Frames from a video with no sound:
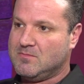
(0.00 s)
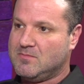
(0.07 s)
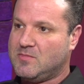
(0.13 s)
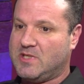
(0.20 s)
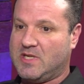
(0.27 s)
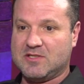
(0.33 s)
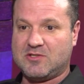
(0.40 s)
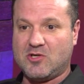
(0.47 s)
you
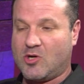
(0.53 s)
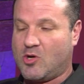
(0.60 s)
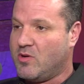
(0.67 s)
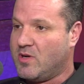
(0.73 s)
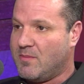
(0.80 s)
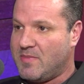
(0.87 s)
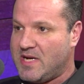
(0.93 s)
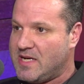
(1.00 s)
guys start going
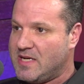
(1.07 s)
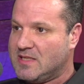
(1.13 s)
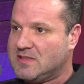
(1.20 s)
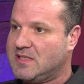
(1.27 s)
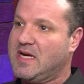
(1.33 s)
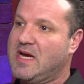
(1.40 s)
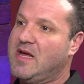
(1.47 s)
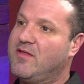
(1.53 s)
to meetings
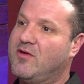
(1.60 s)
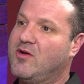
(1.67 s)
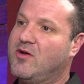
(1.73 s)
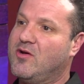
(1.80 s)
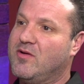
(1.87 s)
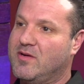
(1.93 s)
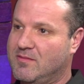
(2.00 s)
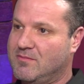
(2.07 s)
together.
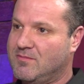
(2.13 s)
And